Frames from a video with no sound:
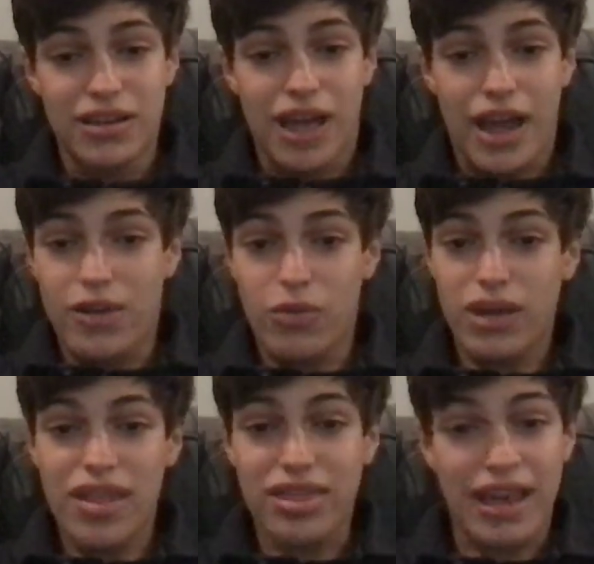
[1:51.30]
I don't
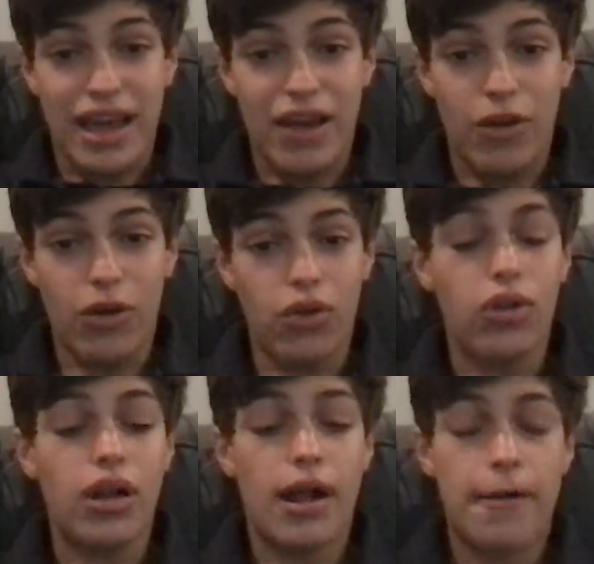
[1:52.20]
get that at
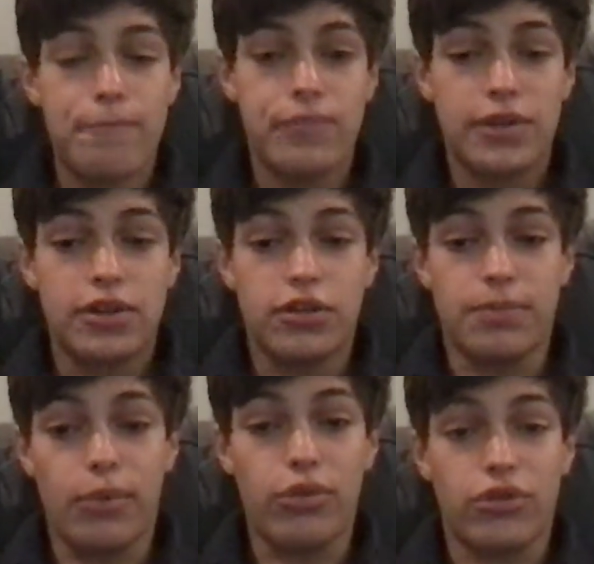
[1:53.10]
all. They're
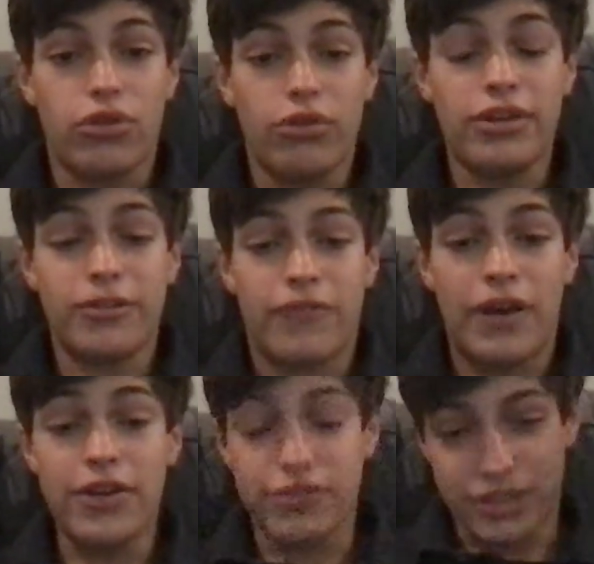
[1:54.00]
both good
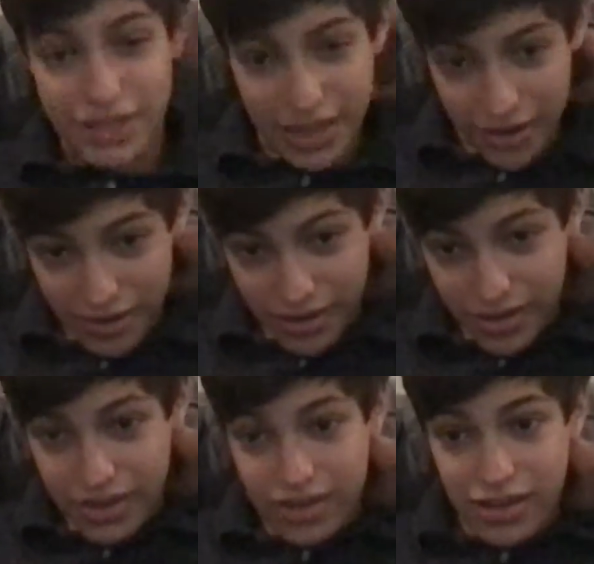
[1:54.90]
defenders there.
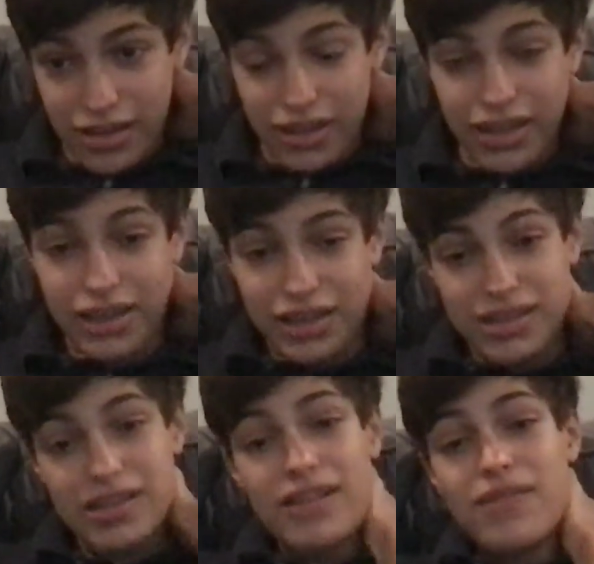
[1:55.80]
Like,
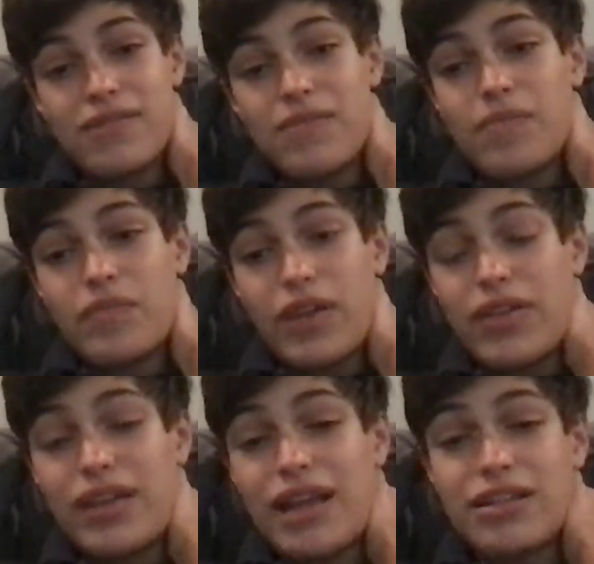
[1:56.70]
I
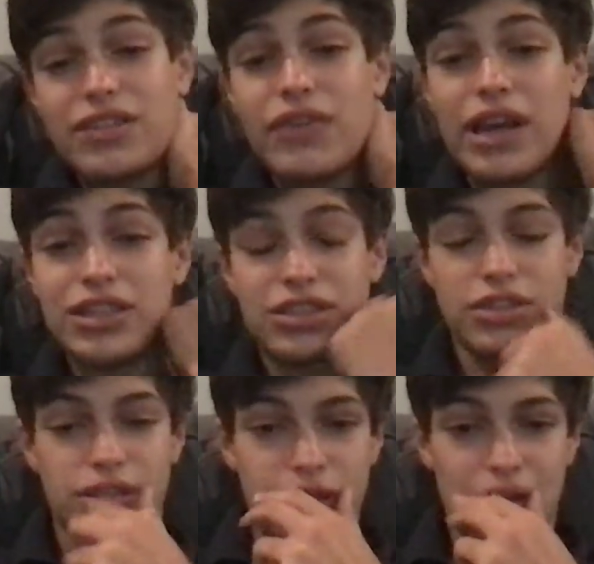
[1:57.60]
think Allen's
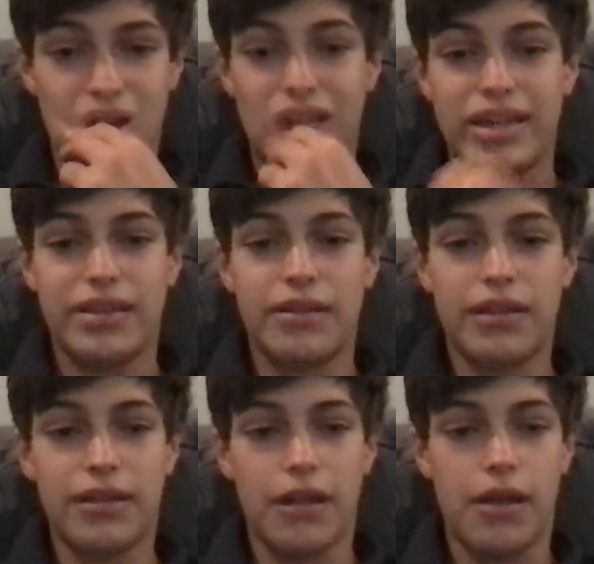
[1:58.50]
faster. Uh,
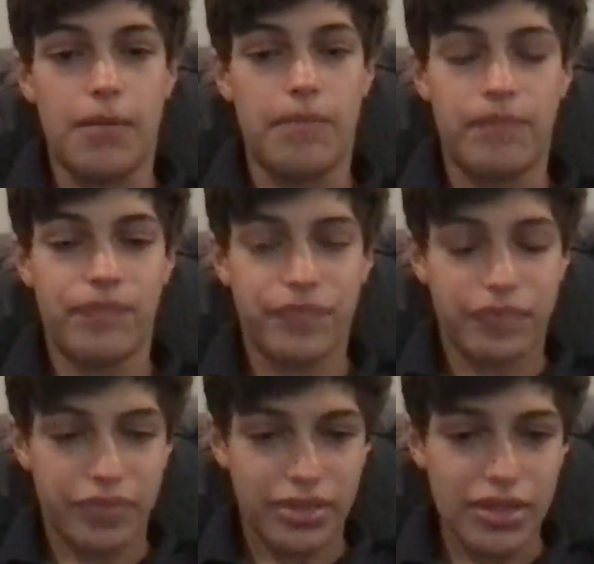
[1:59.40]
um,
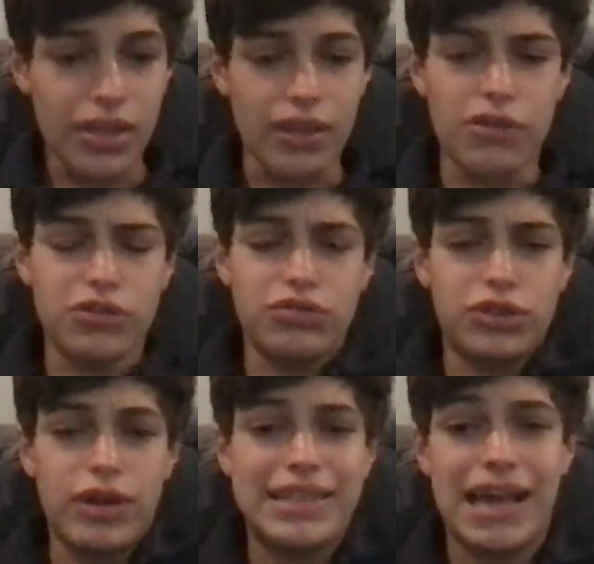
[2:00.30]
also
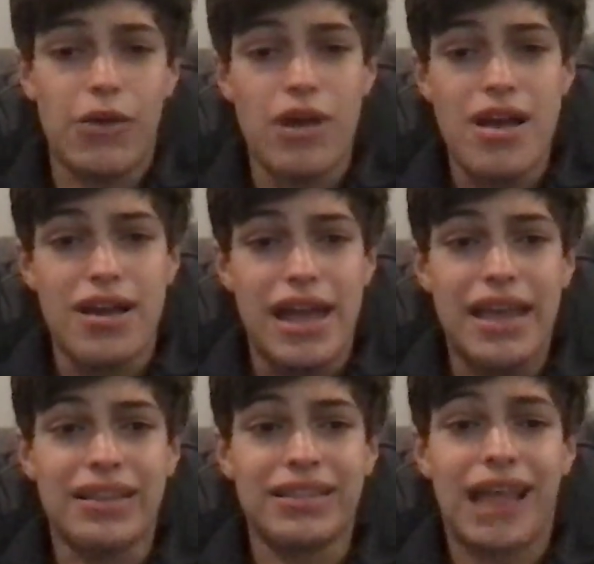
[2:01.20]
strikes out
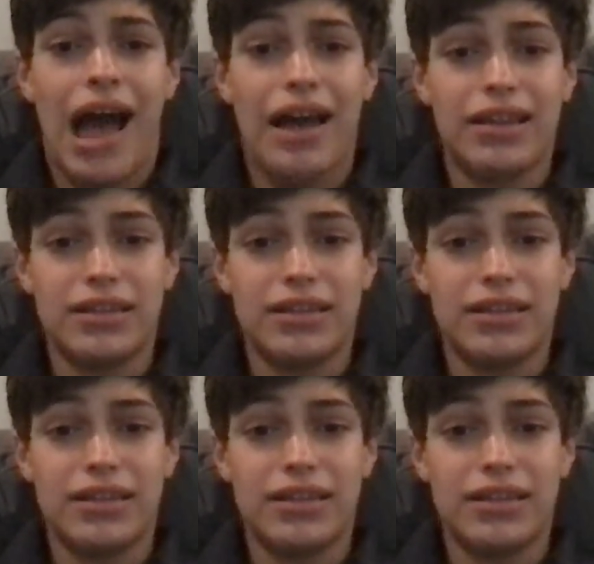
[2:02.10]
a lot